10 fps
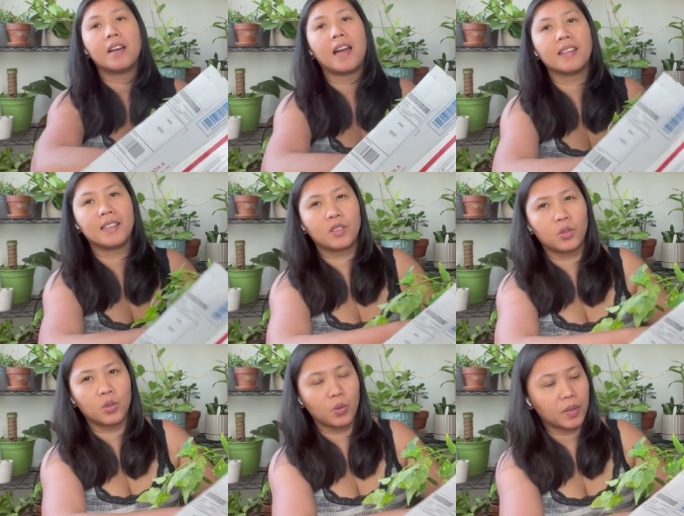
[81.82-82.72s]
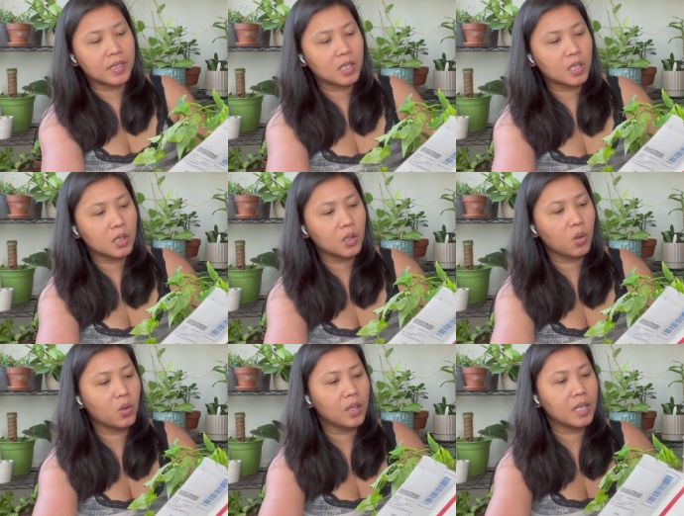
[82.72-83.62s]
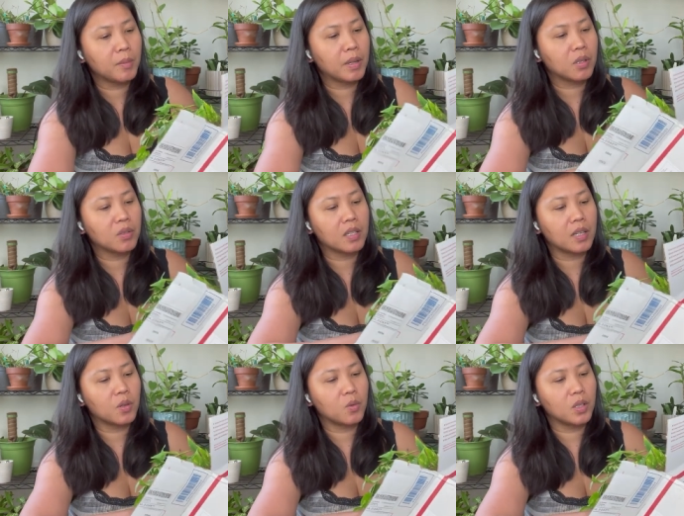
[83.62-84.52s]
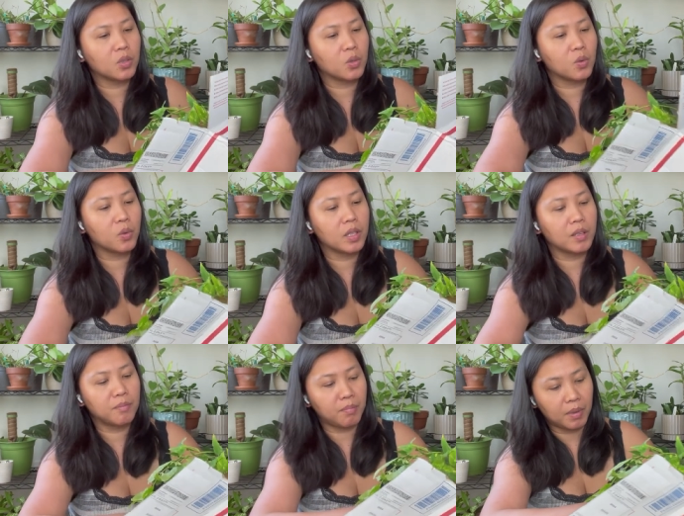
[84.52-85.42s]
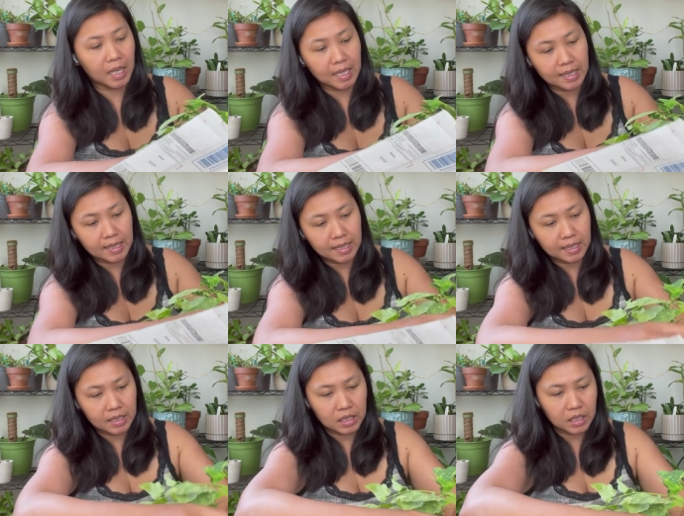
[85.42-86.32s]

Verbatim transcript: I need to do it slowly because I don't want to ruin the plant.